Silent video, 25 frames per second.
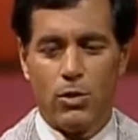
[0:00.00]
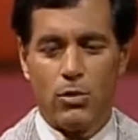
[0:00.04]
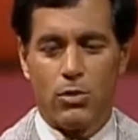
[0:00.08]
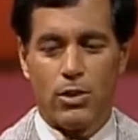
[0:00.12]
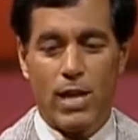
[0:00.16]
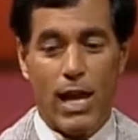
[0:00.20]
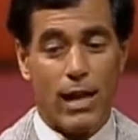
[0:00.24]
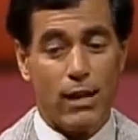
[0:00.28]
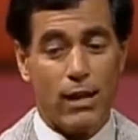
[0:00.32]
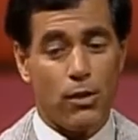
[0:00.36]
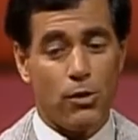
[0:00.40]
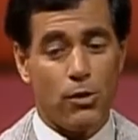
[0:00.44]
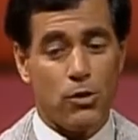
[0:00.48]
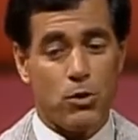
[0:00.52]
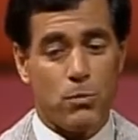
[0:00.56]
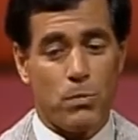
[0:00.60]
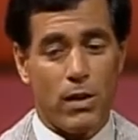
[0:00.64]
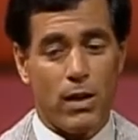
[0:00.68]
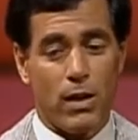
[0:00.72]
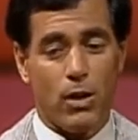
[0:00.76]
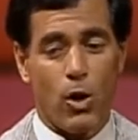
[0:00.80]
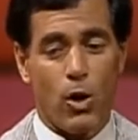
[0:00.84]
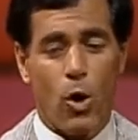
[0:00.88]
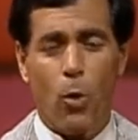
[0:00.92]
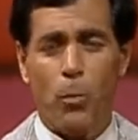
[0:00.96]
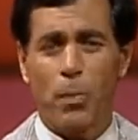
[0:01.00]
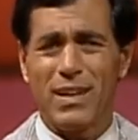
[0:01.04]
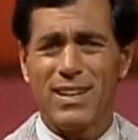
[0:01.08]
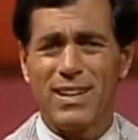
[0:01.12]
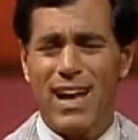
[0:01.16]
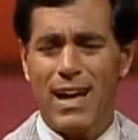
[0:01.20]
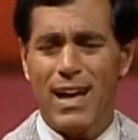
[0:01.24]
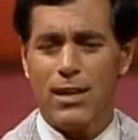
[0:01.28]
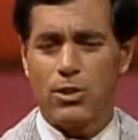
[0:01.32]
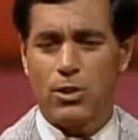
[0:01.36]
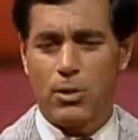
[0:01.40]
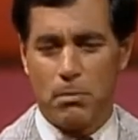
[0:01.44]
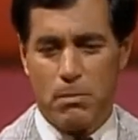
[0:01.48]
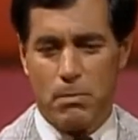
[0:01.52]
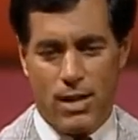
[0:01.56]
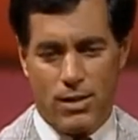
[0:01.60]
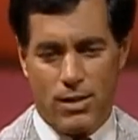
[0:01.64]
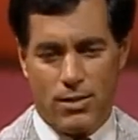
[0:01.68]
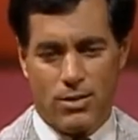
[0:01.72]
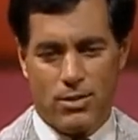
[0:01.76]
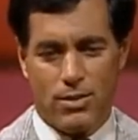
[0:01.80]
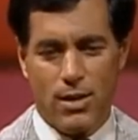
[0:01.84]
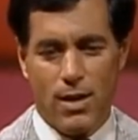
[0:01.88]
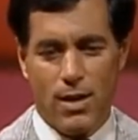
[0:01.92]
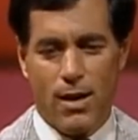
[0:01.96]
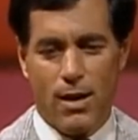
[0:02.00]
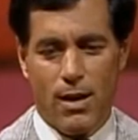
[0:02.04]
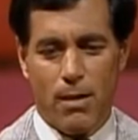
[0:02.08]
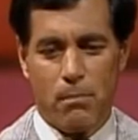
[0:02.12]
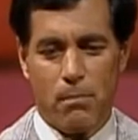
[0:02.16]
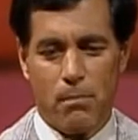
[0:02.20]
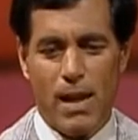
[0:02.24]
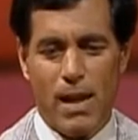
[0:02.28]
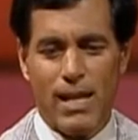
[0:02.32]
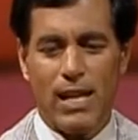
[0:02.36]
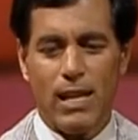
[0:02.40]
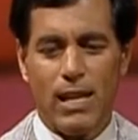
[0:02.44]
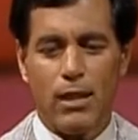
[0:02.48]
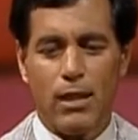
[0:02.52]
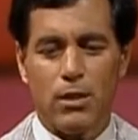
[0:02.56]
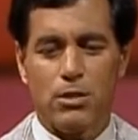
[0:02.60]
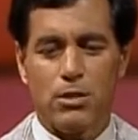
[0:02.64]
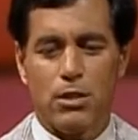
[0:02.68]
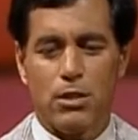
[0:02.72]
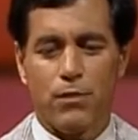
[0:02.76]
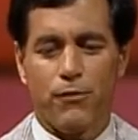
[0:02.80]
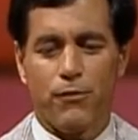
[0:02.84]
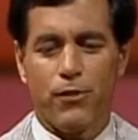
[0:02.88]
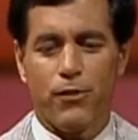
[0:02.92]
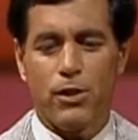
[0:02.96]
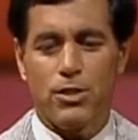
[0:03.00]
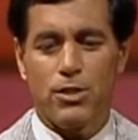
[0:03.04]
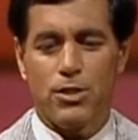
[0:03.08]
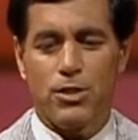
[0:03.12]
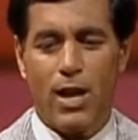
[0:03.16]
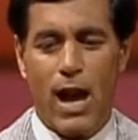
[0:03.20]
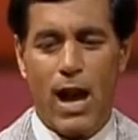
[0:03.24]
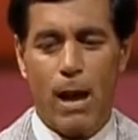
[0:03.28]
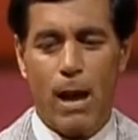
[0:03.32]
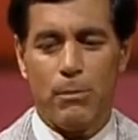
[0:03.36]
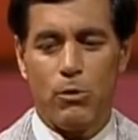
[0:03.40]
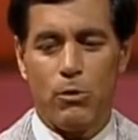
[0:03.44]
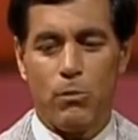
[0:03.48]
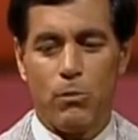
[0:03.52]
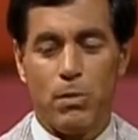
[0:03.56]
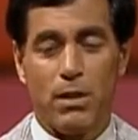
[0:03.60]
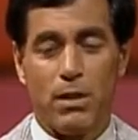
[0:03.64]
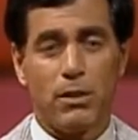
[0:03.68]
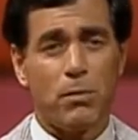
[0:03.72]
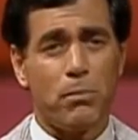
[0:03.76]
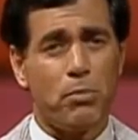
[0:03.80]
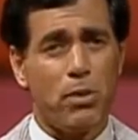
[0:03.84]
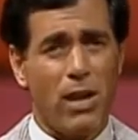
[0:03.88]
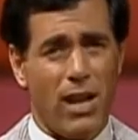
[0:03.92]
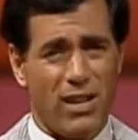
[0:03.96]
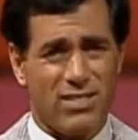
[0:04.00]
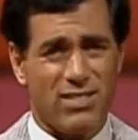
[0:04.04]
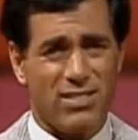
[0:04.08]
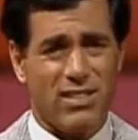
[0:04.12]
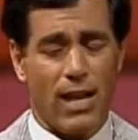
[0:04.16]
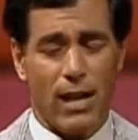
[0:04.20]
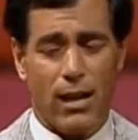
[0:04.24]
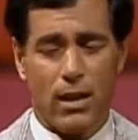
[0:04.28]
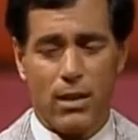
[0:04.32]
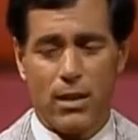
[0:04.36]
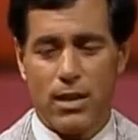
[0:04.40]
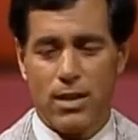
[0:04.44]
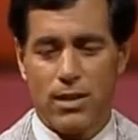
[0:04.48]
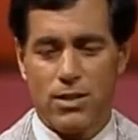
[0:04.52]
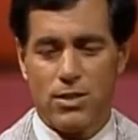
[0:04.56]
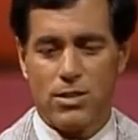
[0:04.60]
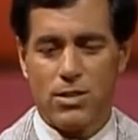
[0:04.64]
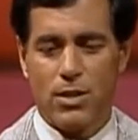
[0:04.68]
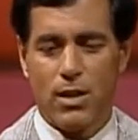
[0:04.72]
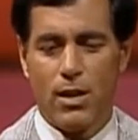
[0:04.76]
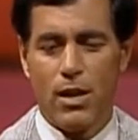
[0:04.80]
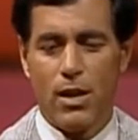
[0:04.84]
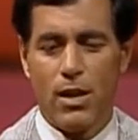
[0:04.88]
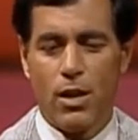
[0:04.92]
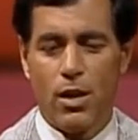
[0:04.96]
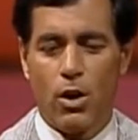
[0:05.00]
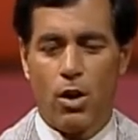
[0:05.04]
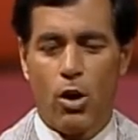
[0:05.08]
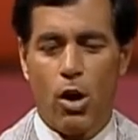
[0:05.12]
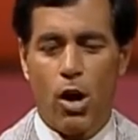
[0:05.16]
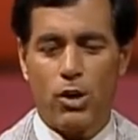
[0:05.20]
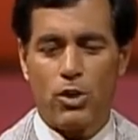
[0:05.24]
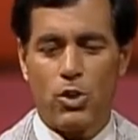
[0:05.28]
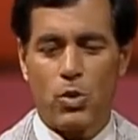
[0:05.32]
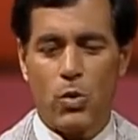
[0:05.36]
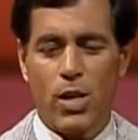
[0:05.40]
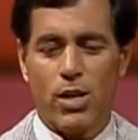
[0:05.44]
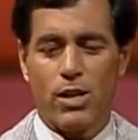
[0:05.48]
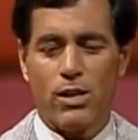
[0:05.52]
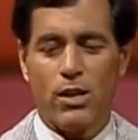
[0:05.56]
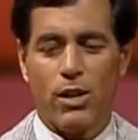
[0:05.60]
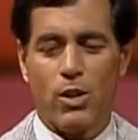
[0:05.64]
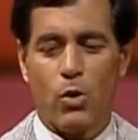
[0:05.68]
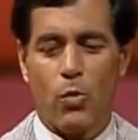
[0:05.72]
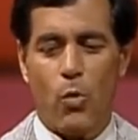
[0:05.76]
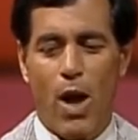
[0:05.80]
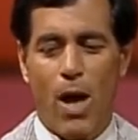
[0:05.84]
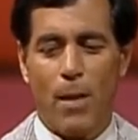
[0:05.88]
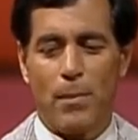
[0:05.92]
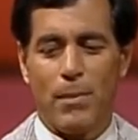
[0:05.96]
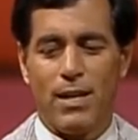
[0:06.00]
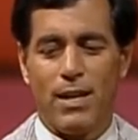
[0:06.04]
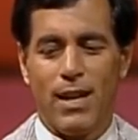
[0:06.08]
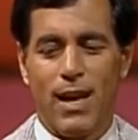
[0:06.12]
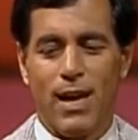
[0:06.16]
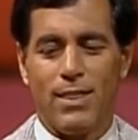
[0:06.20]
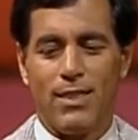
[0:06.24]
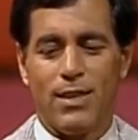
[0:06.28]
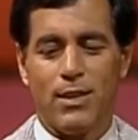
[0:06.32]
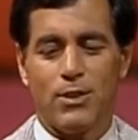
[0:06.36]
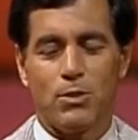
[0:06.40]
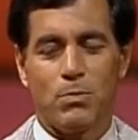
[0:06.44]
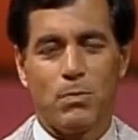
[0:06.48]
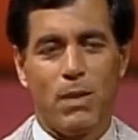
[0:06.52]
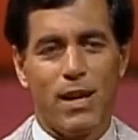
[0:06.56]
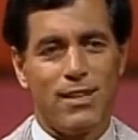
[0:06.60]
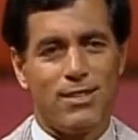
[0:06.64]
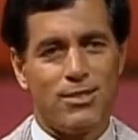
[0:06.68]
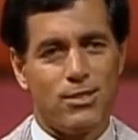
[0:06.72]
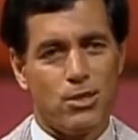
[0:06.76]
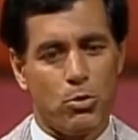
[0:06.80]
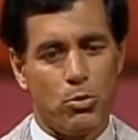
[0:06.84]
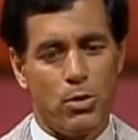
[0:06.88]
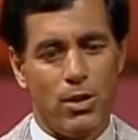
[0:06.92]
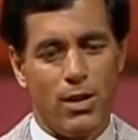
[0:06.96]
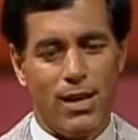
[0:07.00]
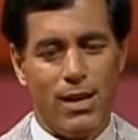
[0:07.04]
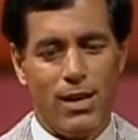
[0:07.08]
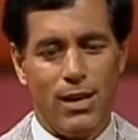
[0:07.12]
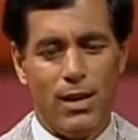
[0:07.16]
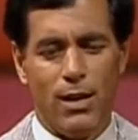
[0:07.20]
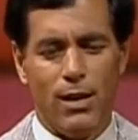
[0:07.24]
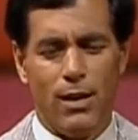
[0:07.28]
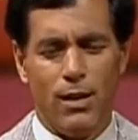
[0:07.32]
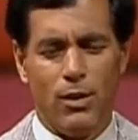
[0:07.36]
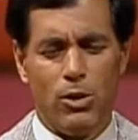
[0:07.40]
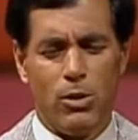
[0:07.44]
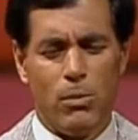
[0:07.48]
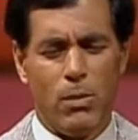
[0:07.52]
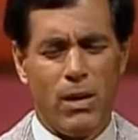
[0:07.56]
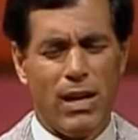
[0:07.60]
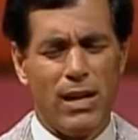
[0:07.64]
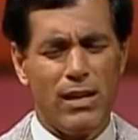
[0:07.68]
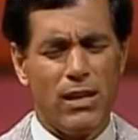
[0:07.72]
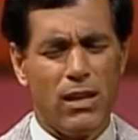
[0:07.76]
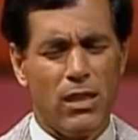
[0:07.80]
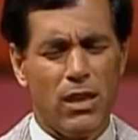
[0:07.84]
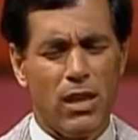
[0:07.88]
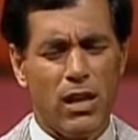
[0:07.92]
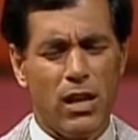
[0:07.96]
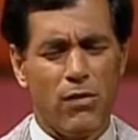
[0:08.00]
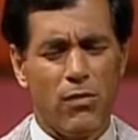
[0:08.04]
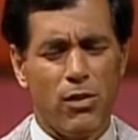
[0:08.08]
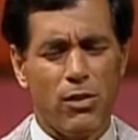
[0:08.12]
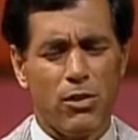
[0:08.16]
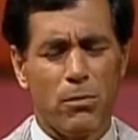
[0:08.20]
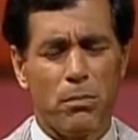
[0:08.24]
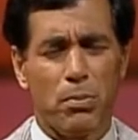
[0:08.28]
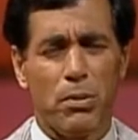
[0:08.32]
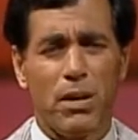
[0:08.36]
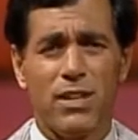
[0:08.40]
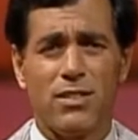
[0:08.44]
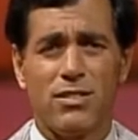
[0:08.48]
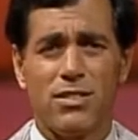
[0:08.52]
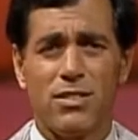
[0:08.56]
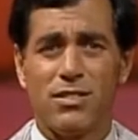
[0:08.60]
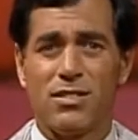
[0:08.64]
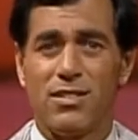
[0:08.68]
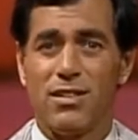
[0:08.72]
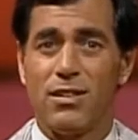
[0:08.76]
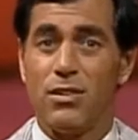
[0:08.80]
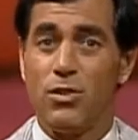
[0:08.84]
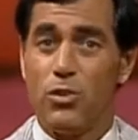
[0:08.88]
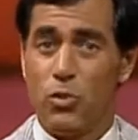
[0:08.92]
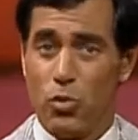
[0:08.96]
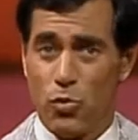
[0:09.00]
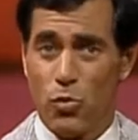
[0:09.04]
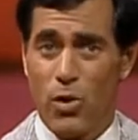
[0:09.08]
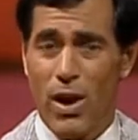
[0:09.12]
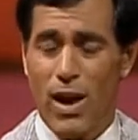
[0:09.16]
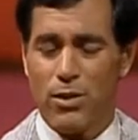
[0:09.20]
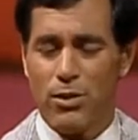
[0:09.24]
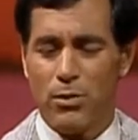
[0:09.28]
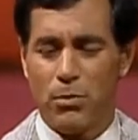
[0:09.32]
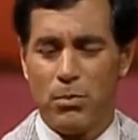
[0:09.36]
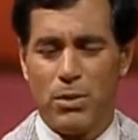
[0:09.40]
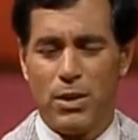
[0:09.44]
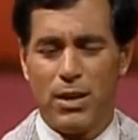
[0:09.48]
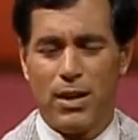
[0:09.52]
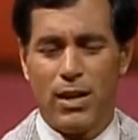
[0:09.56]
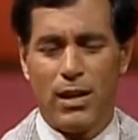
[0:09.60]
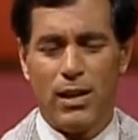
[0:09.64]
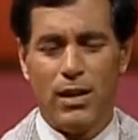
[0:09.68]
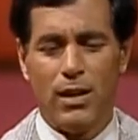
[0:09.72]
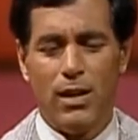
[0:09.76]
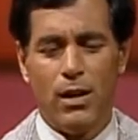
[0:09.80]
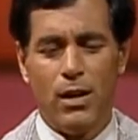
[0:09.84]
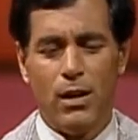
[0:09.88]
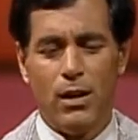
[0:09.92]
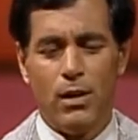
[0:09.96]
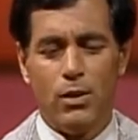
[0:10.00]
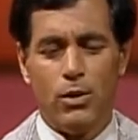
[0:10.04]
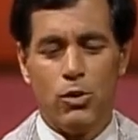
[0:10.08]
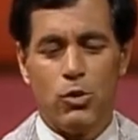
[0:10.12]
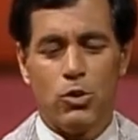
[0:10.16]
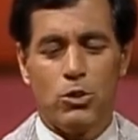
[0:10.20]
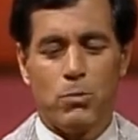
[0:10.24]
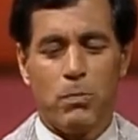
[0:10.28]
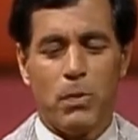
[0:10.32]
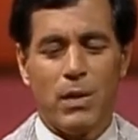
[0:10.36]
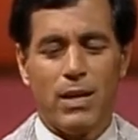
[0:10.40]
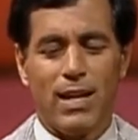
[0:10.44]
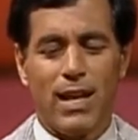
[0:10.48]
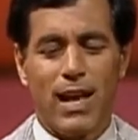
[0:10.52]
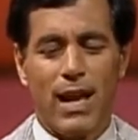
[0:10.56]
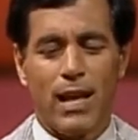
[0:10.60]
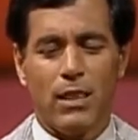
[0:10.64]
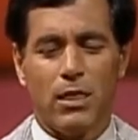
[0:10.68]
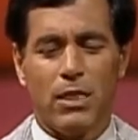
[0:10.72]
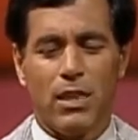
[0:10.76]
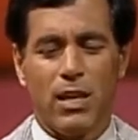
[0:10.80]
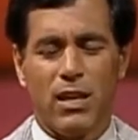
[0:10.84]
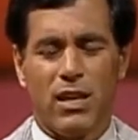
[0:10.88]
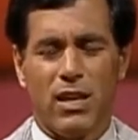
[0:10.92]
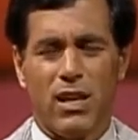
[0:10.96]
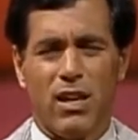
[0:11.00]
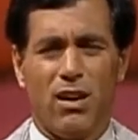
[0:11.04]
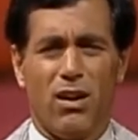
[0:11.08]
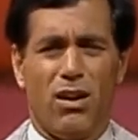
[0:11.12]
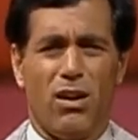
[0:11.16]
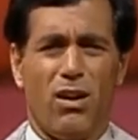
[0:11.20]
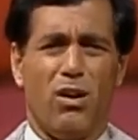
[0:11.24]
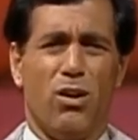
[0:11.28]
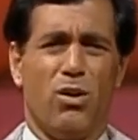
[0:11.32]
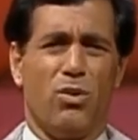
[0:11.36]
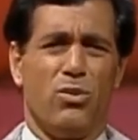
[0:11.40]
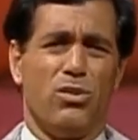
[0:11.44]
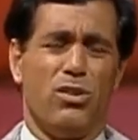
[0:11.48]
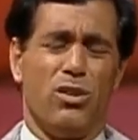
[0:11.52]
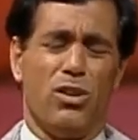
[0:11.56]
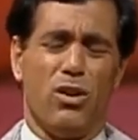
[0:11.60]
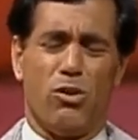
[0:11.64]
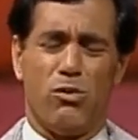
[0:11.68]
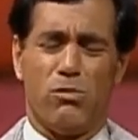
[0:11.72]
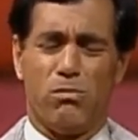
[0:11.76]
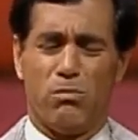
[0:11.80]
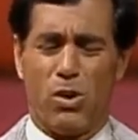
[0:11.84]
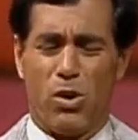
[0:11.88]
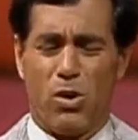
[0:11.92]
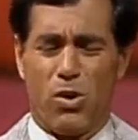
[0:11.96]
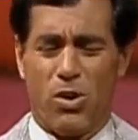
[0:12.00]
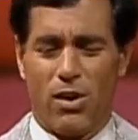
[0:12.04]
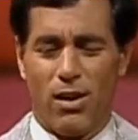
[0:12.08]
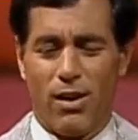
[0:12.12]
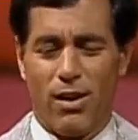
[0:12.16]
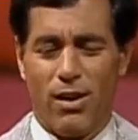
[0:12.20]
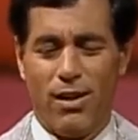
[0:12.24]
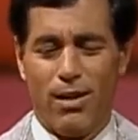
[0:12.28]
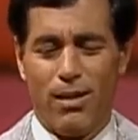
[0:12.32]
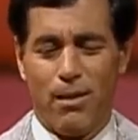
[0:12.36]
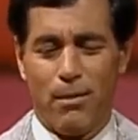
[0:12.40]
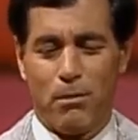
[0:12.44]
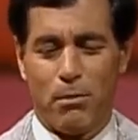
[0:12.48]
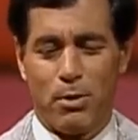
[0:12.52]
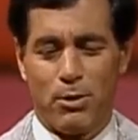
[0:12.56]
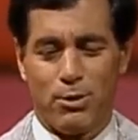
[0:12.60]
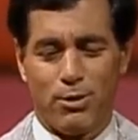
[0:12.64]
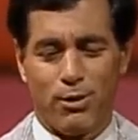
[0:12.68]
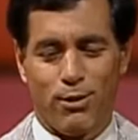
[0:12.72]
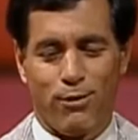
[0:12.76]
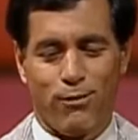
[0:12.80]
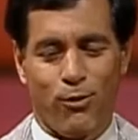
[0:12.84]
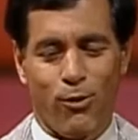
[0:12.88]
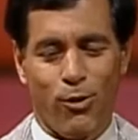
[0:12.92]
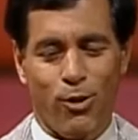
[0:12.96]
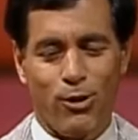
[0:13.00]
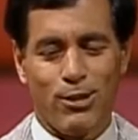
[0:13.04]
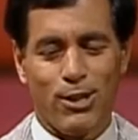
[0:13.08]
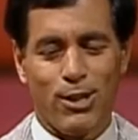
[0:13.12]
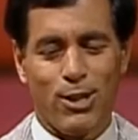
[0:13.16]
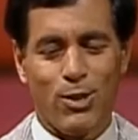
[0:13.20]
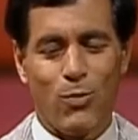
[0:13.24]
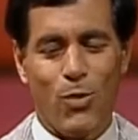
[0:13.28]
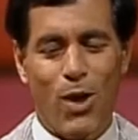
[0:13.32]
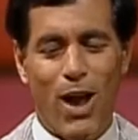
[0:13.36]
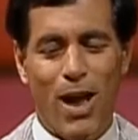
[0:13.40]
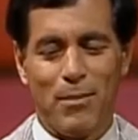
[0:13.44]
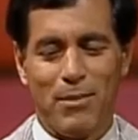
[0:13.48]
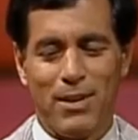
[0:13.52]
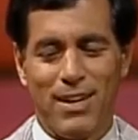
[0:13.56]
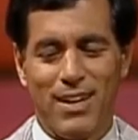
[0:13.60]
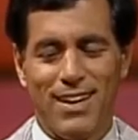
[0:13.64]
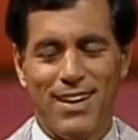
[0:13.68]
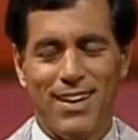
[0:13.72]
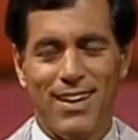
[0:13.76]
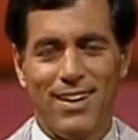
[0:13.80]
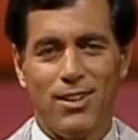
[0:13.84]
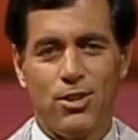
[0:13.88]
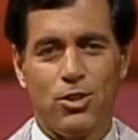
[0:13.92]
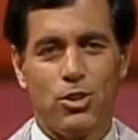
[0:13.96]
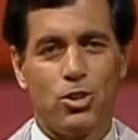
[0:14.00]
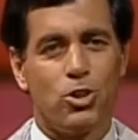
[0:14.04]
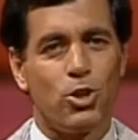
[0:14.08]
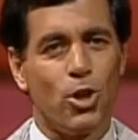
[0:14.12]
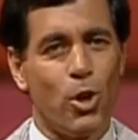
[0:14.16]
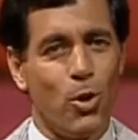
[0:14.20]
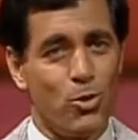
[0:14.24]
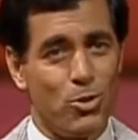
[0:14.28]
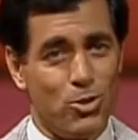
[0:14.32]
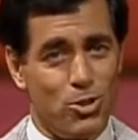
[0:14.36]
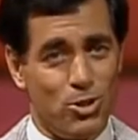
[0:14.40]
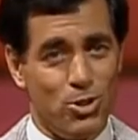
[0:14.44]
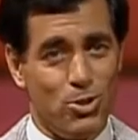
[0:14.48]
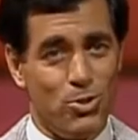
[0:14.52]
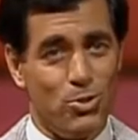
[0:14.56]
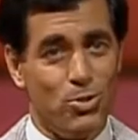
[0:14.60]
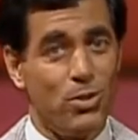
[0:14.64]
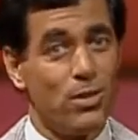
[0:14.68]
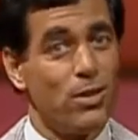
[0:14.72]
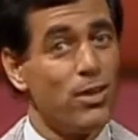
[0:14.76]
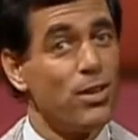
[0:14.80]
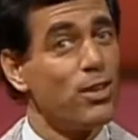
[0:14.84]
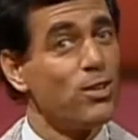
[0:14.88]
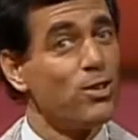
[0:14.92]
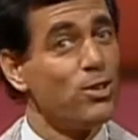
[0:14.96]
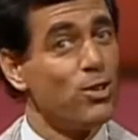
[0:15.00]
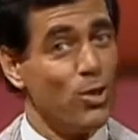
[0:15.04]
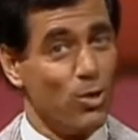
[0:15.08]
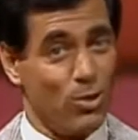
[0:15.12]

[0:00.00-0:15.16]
You take another spin, hoping not to miss, making this the first time you've been depressed like this. Cause you hit another whammy, and this makes three. You begin to think of other places you'd rather be. You spin again thinking, oh, no more, but your fourth little whammy shows you the